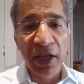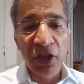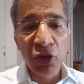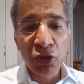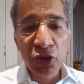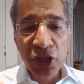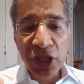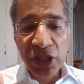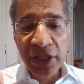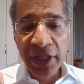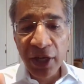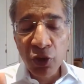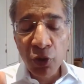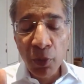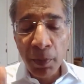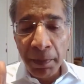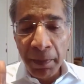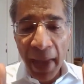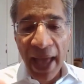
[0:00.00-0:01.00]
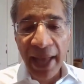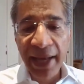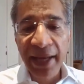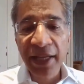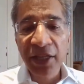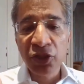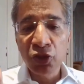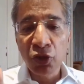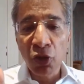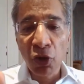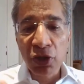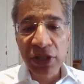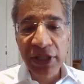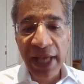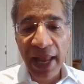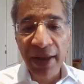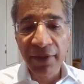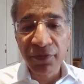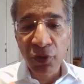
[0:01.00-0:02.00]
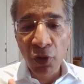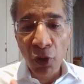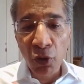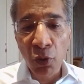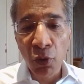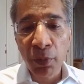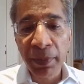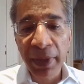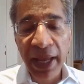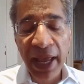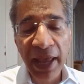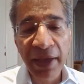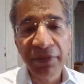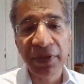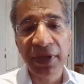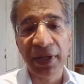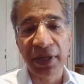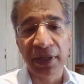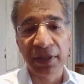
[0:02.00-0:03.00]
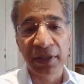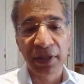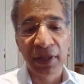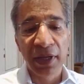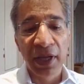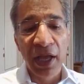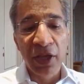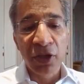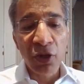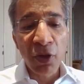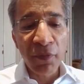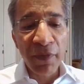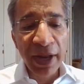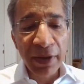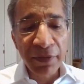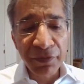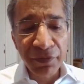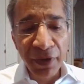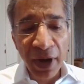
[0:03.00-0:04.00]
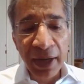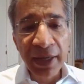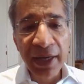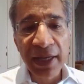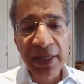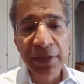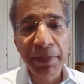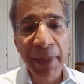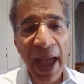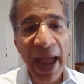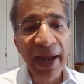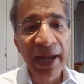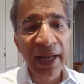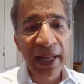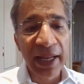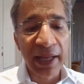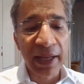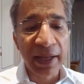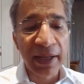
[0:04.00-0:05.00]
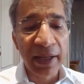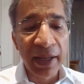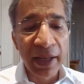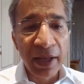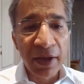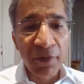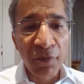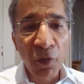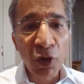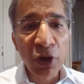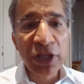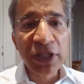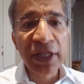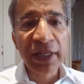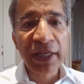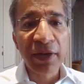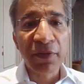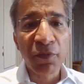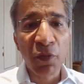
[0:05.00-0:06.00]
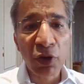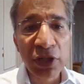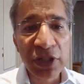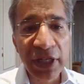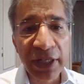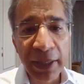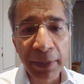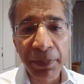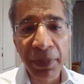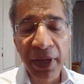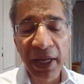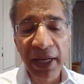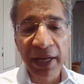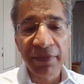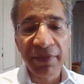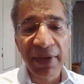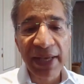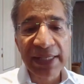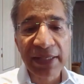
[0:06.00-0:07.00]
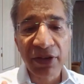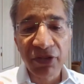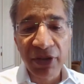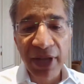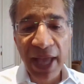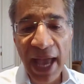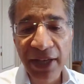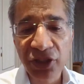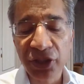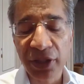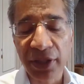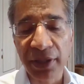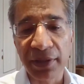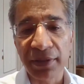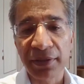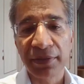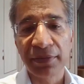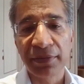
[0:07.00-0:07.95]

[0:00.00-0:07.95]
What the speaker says: You just need to manage yourself, your own behavior. When a fund does badly, what is a typical investor reaction?